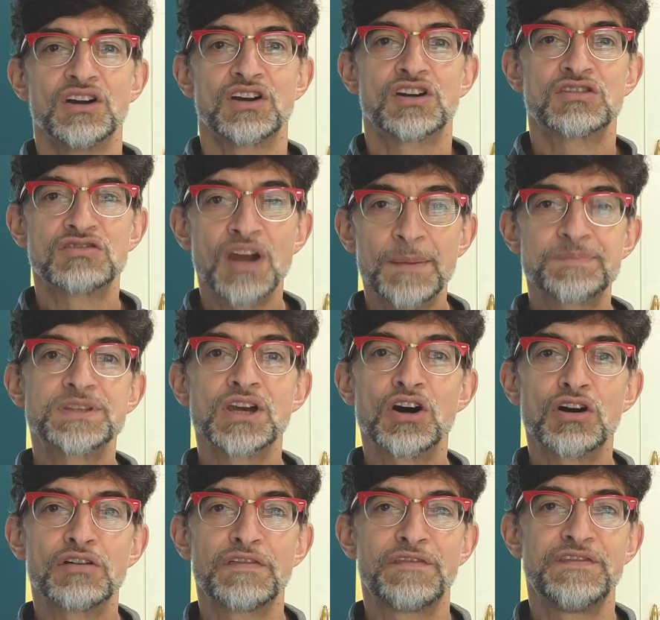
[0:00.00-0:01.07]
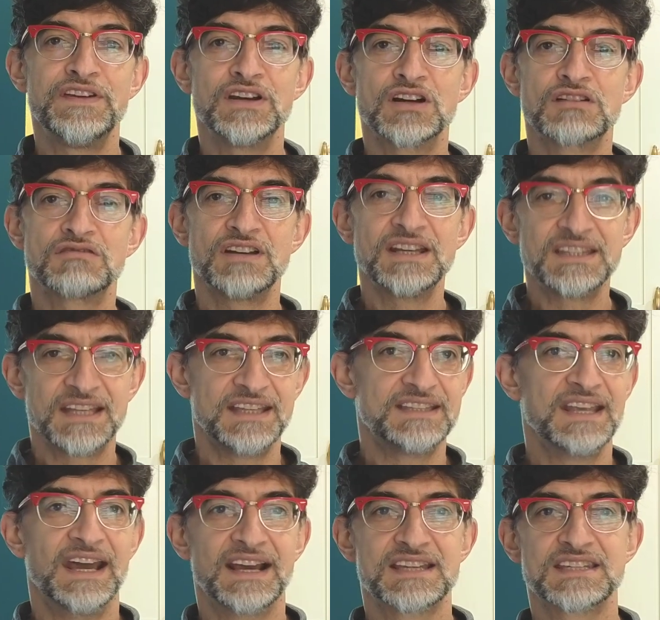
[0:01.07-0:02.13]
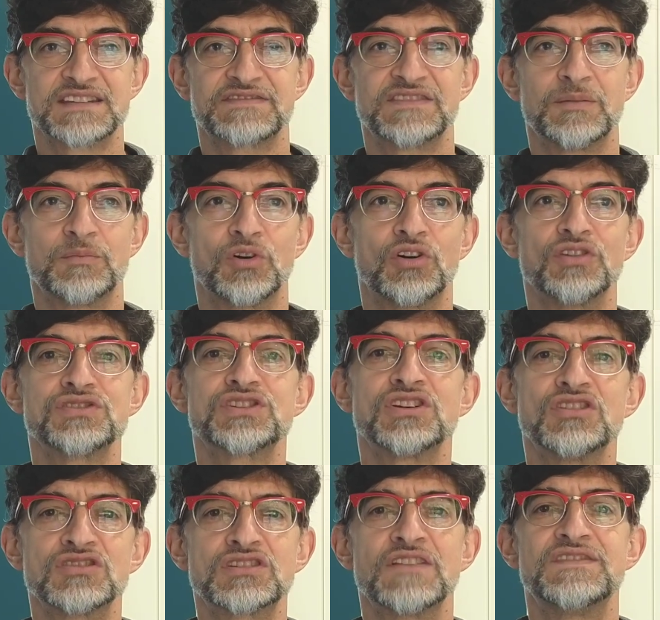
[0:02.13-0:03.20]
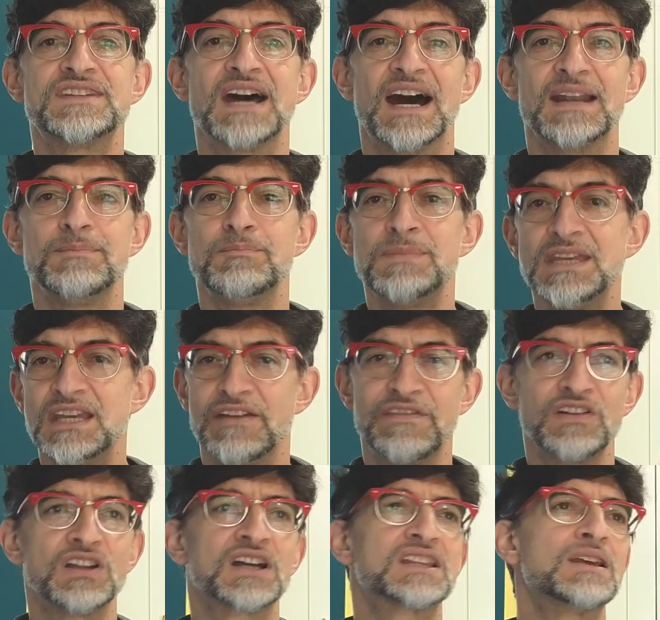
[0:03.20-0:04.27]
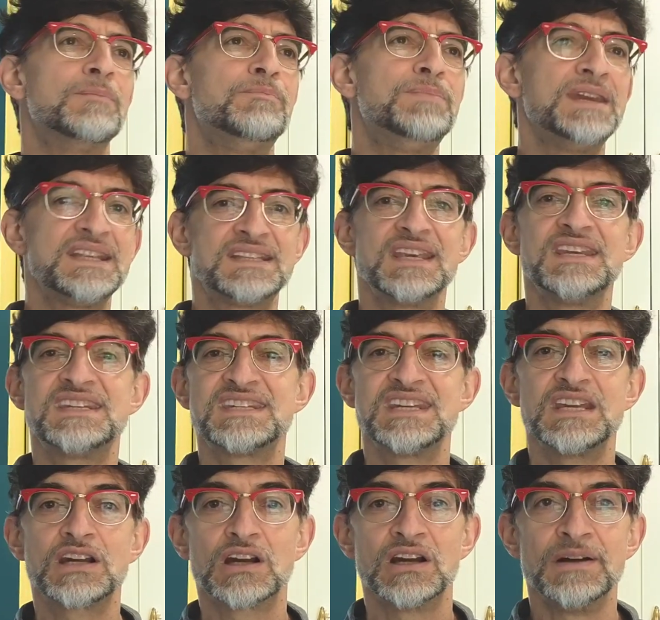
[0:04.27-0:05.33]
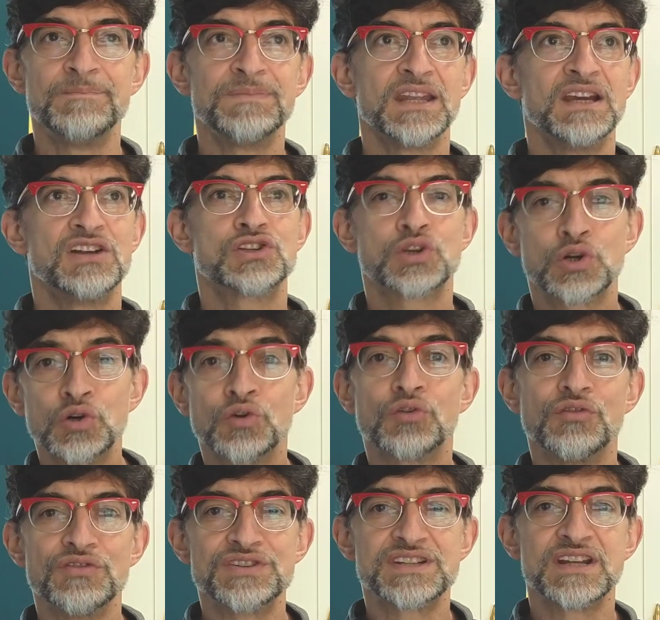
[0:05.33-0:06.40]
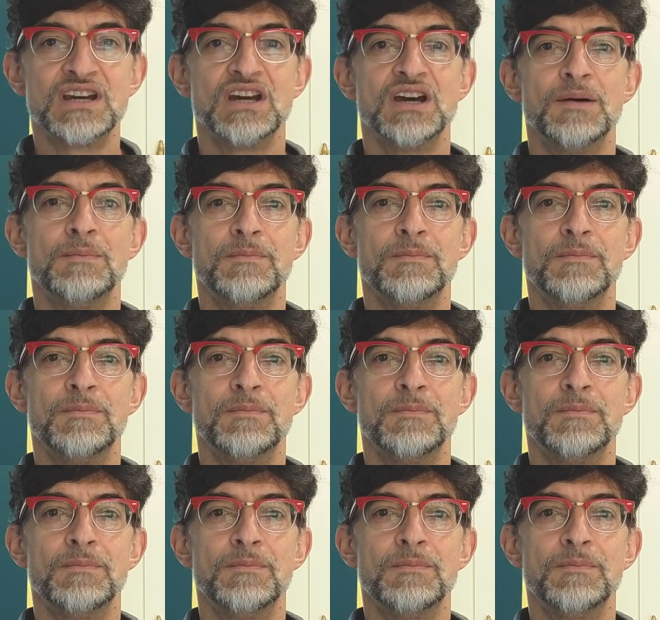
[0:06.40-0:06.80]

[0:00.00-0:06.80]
Crypto Fear Greed Index from alternative.me, if you look at the BTC tools,